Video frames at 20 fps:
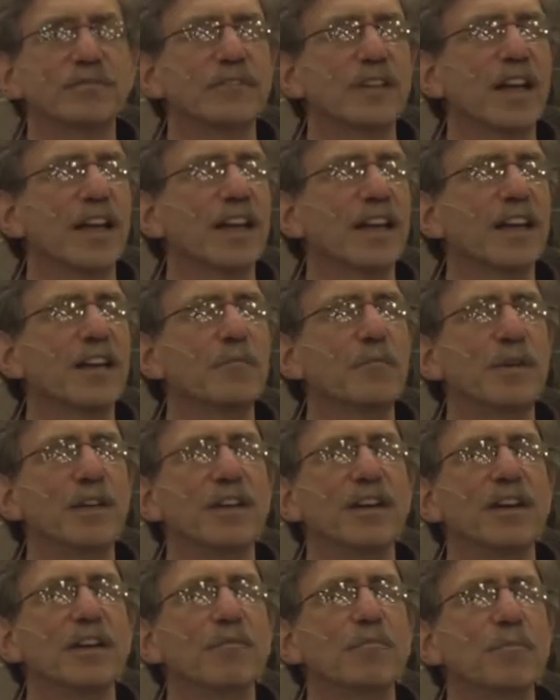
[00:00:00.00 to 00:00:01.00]
It can be
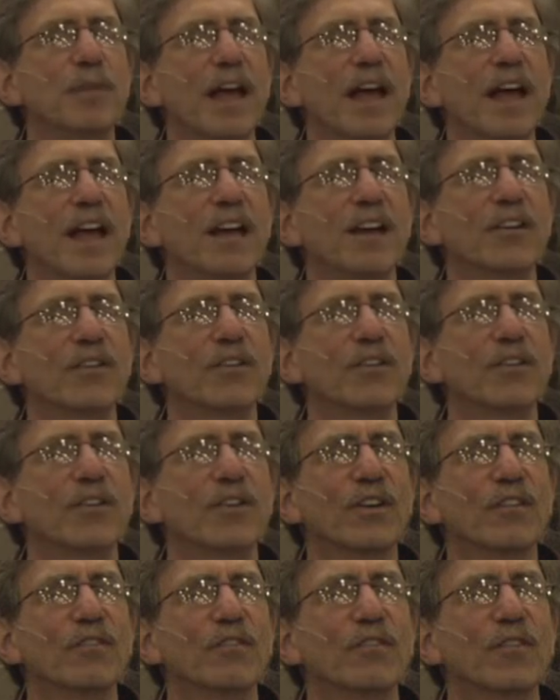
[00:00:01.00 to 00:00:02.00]
a pet or
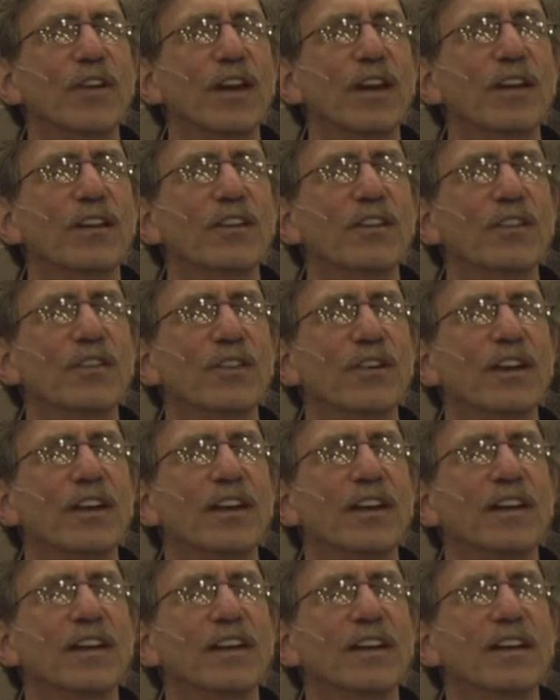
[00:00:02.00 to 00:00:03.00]
a friend or a
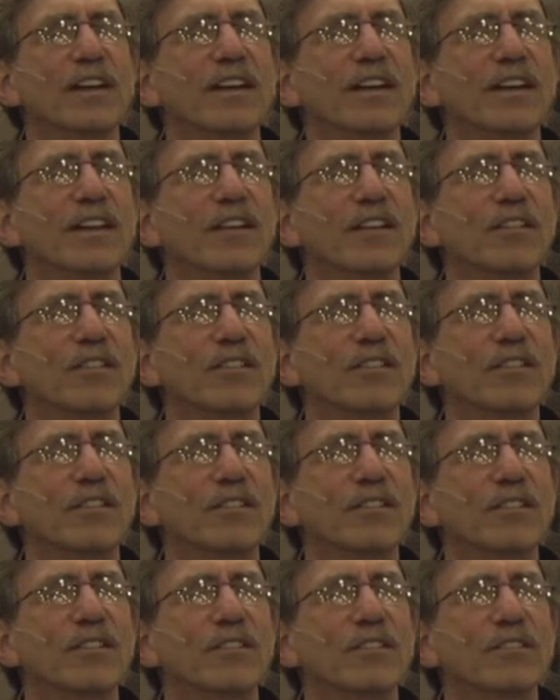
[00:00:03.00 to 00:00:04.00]

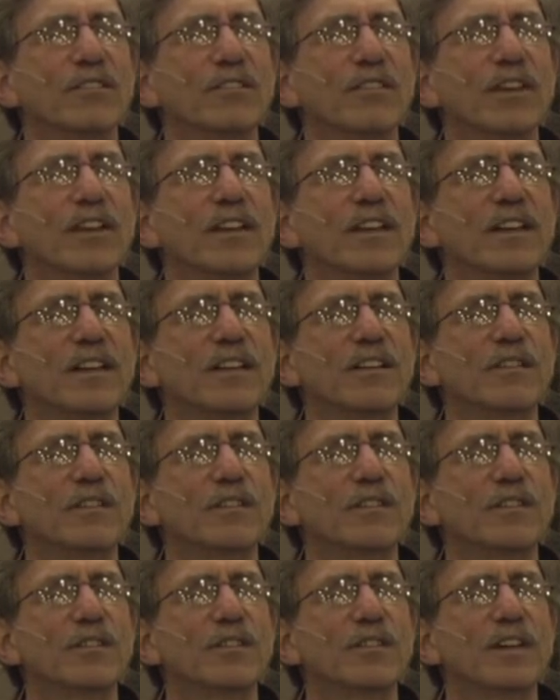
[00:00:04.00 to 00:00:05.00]
relative,
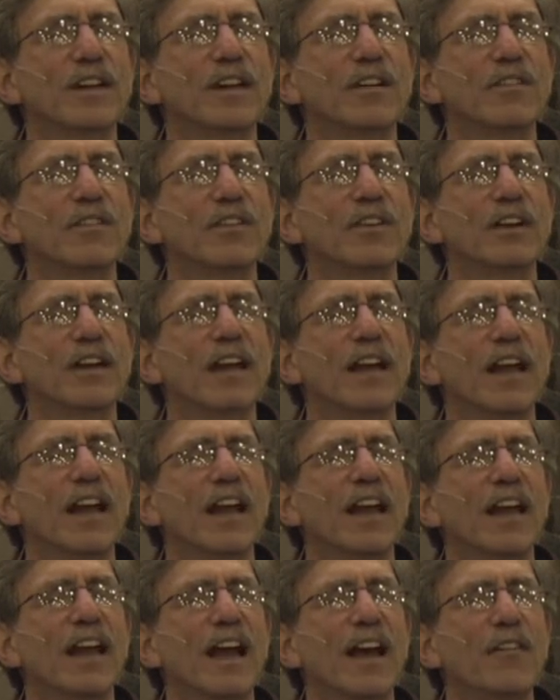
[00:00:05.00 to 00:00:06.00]
whatever, and
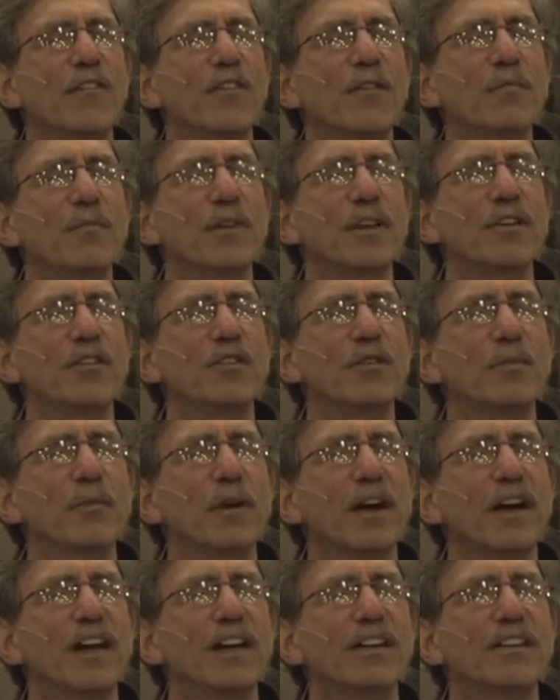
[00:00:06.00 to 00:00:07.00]
have them in your
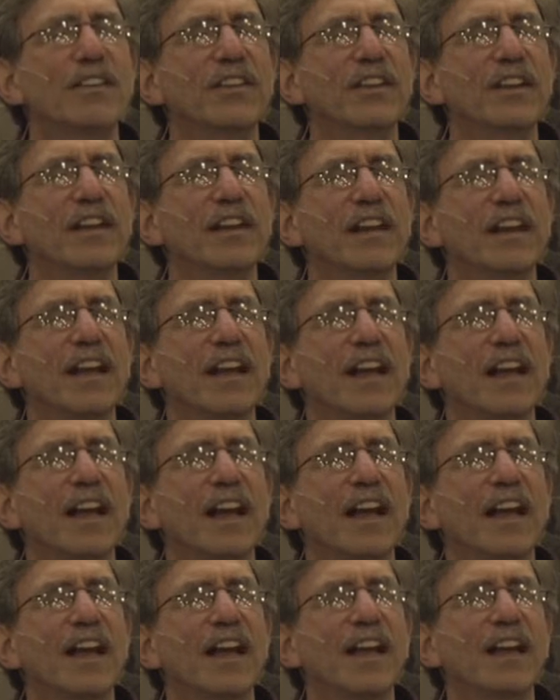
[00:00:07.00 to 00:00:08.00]
mind,
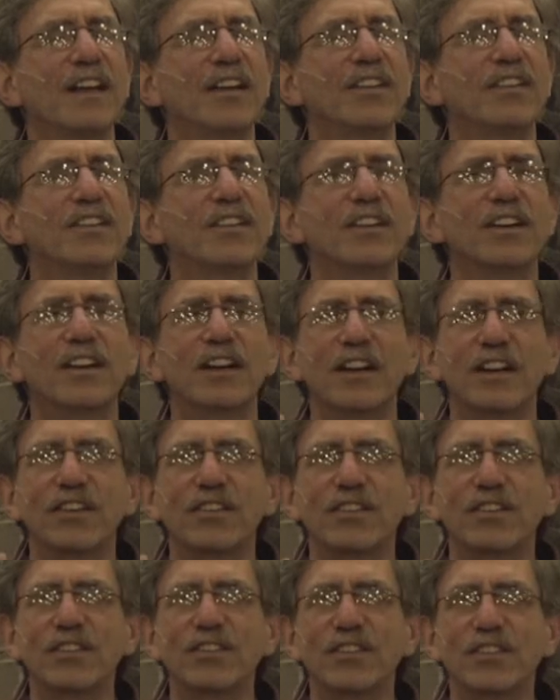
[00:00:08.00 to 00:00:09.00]
and
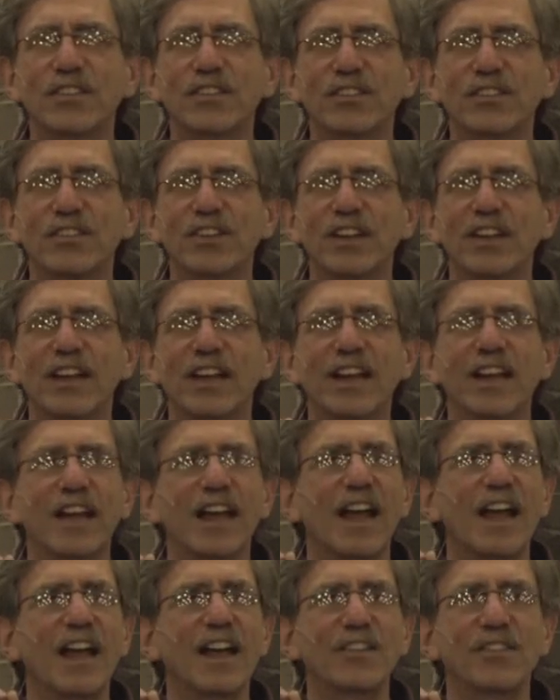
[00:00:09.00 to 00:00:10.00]
just
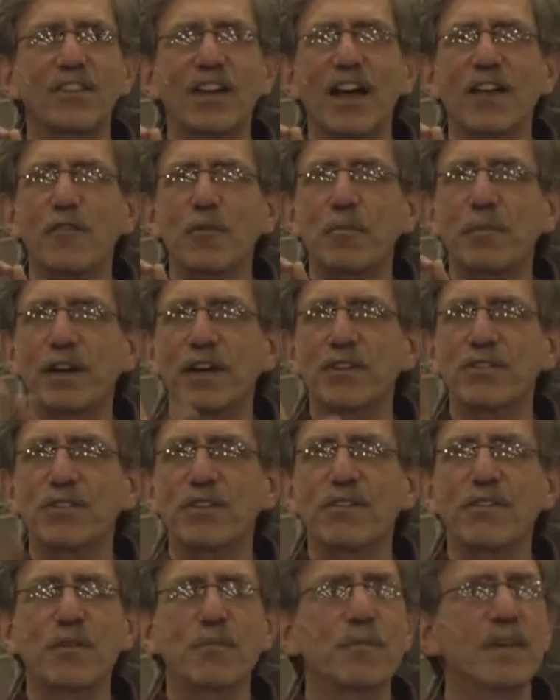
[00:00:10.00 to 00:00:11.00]
as you have a picture of
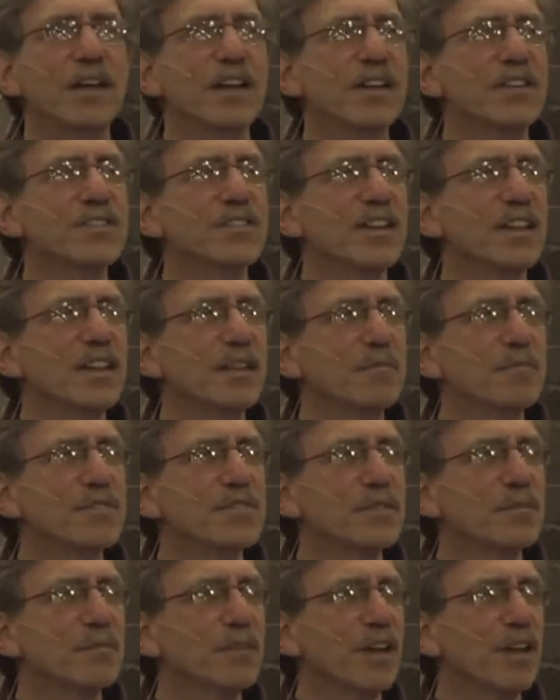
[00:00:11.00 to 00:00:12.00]
them, send them
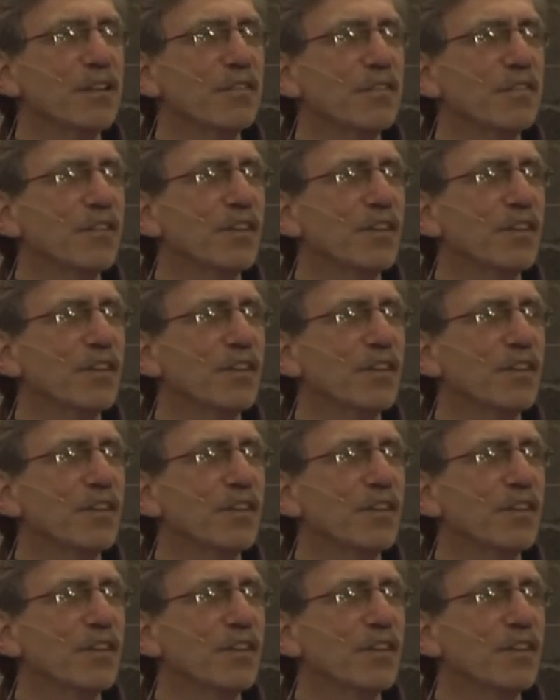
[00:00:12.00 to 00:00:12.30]
some love